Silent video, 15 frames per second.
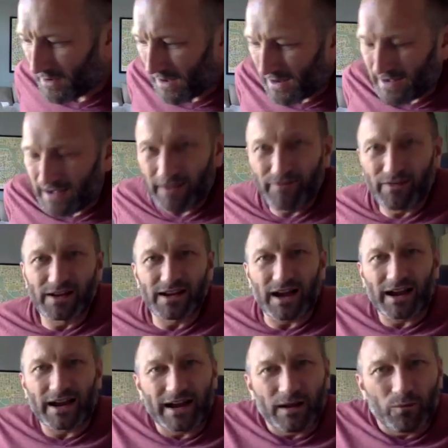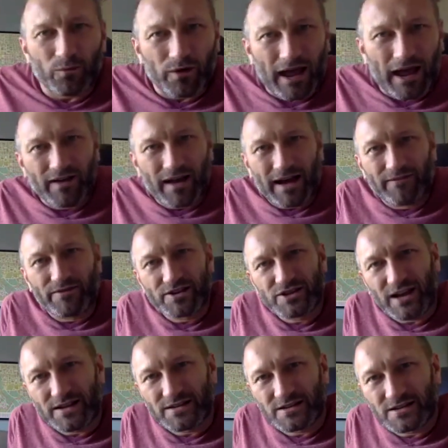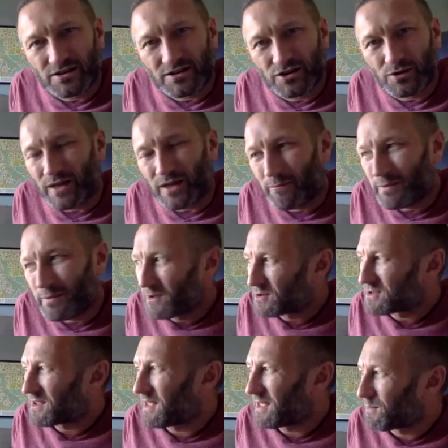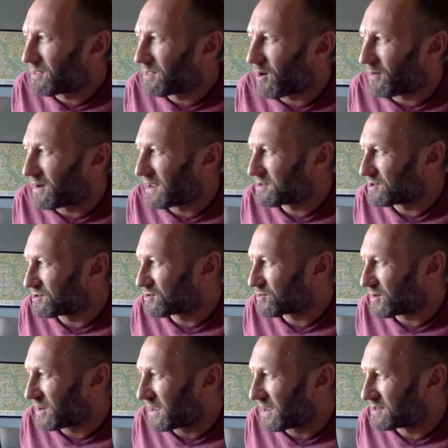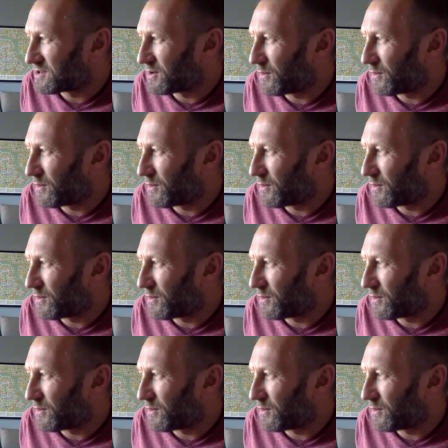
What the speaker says: live and die, and I won't ever have the chance to do that. Because the thing with Coronation Street is